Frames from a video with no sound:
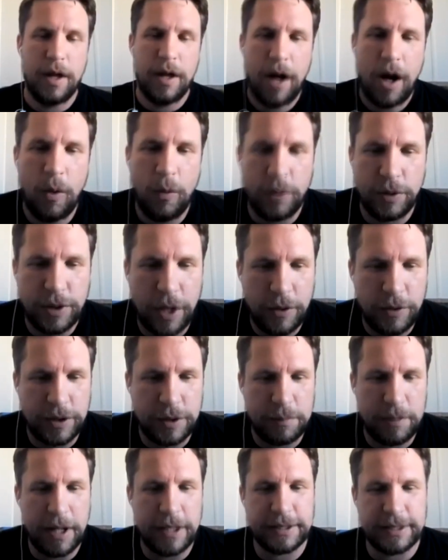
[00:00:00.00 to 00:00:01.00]
whole host
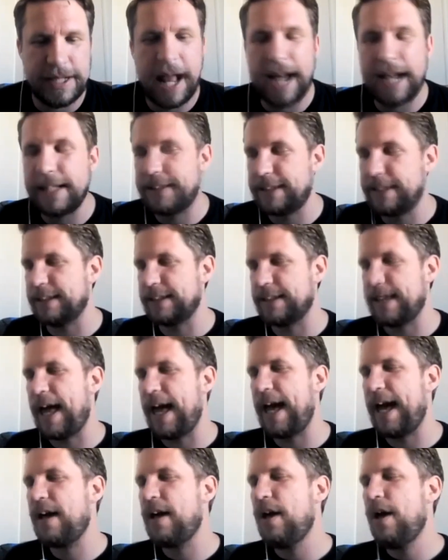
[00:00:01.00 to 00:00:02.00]
of personalities
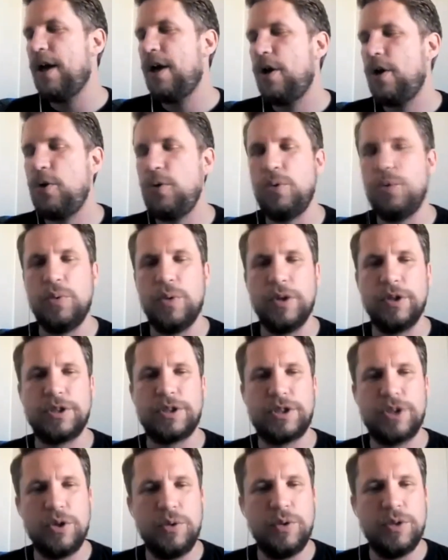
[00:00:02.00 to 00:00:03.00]
there who, as
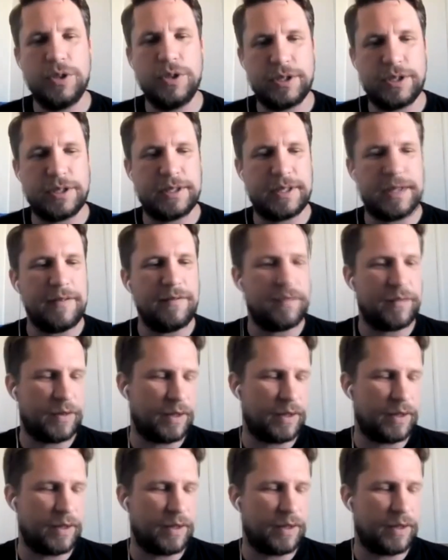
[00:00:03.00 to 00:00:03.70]
soon as they